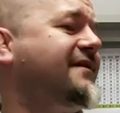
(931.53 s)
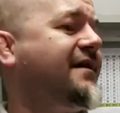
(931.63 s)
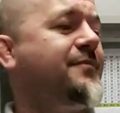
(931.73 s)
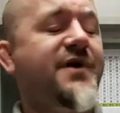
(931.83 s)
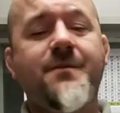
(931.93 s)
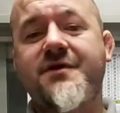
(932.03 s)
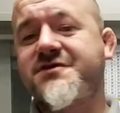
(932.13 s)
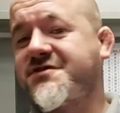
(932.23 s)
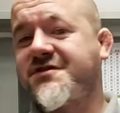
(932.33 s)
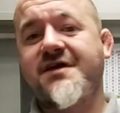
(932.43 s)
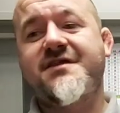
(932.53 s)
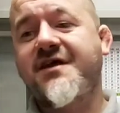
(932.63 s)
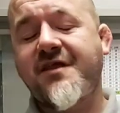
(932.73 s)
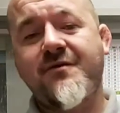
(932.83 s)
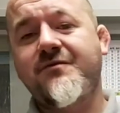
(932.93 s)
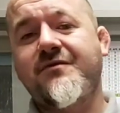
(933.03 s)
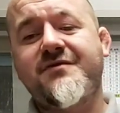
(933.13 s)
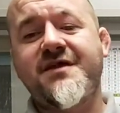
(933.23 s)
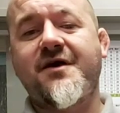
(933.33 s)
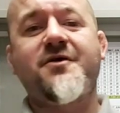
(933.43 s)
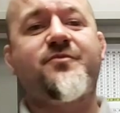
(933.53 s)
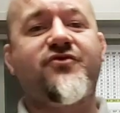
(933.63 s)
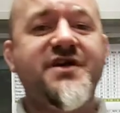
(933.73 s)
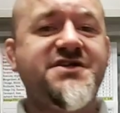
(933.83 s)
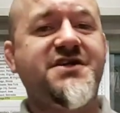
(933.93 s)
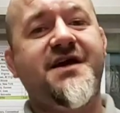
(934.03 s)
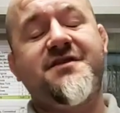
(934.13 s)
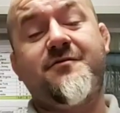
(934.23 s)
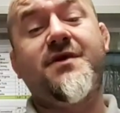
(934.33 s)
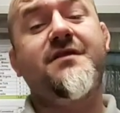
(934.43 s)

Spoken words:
And people just, they don't appreciate them.